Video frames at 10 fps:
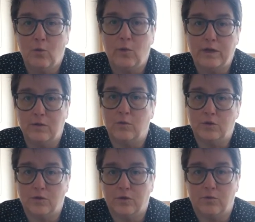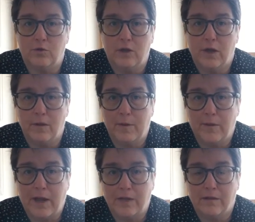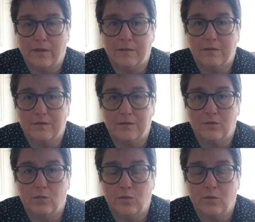We don't want you to worry about anything to do